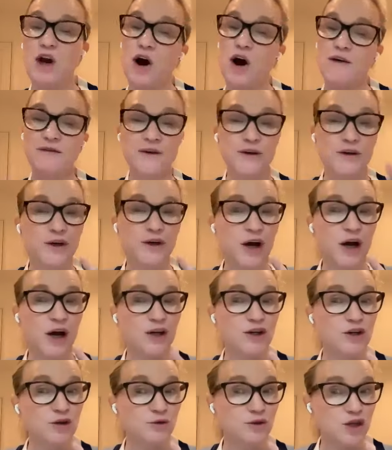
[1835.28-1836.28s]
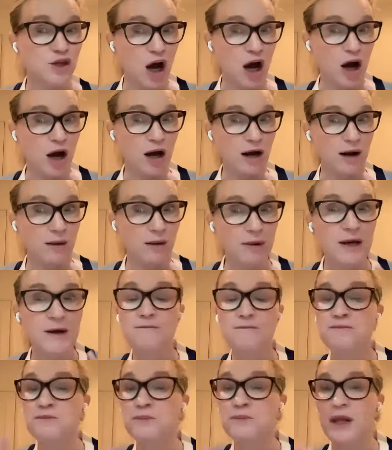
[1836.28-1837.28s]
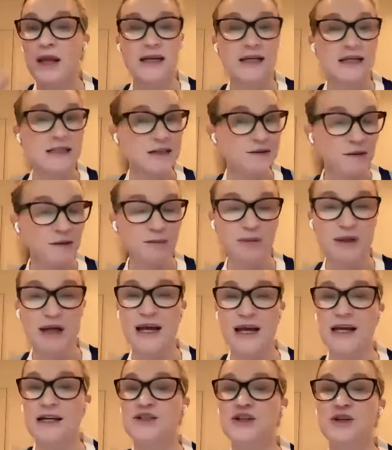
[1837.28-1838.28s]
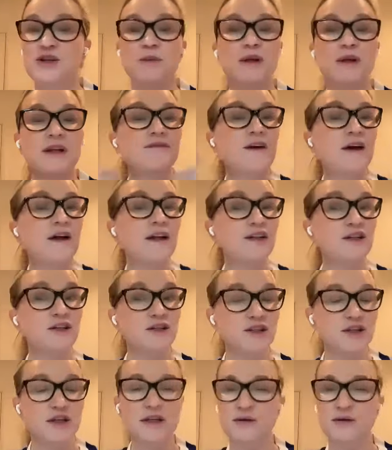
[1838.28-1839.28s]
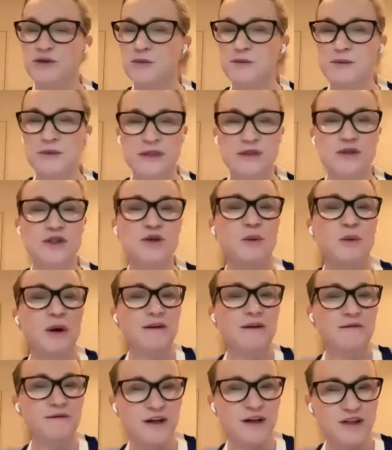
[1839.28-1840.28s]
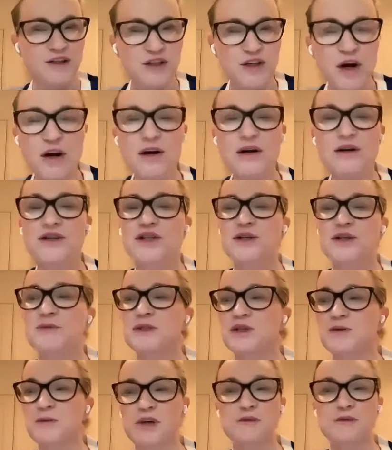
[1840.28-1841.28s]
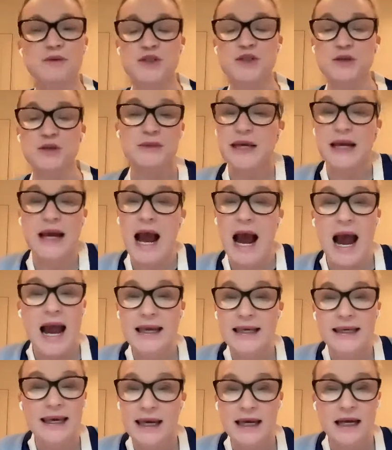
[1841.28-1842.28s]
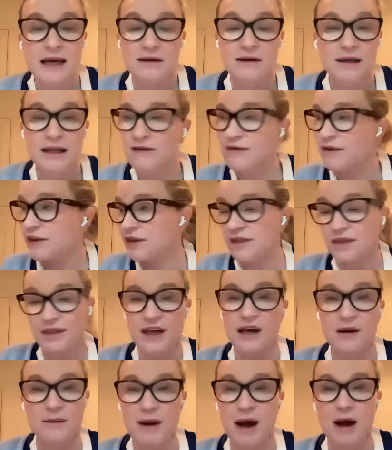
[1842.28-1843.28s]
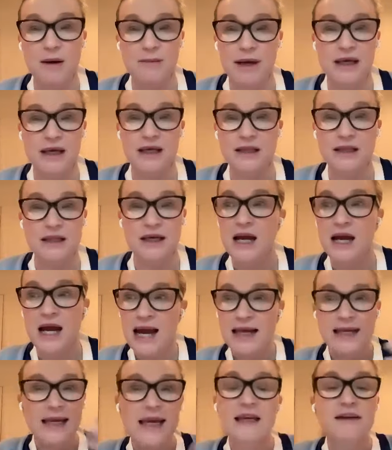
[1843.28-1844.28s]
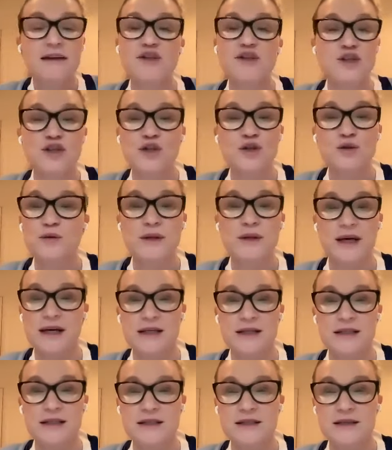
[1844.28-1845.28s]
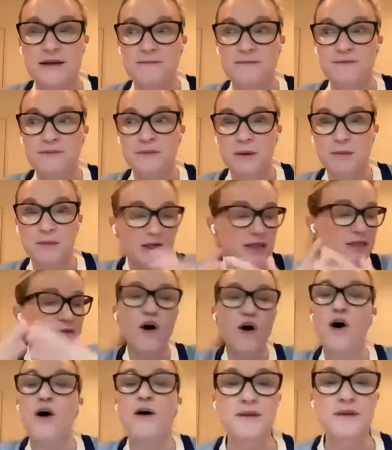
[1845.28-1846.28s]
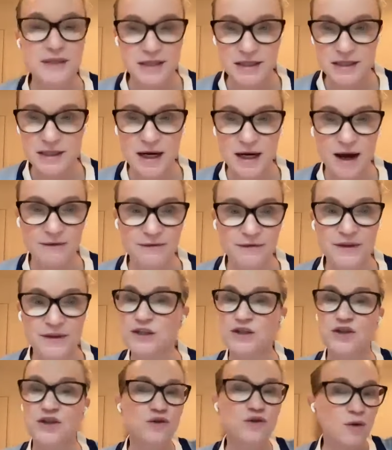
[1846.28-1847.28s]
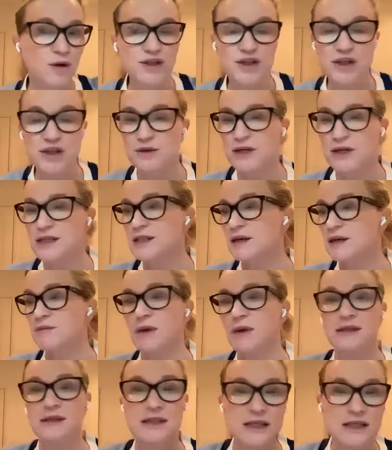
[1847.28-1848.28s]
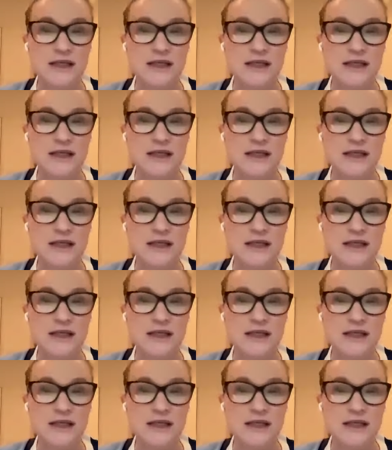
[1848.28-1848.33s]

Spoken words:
offered a new job in a different place. She really felt like, you know, she wanted a fresh start. She was super, but she was like, I can't even think about making, I can't even do this because of all this stuff, these storage units and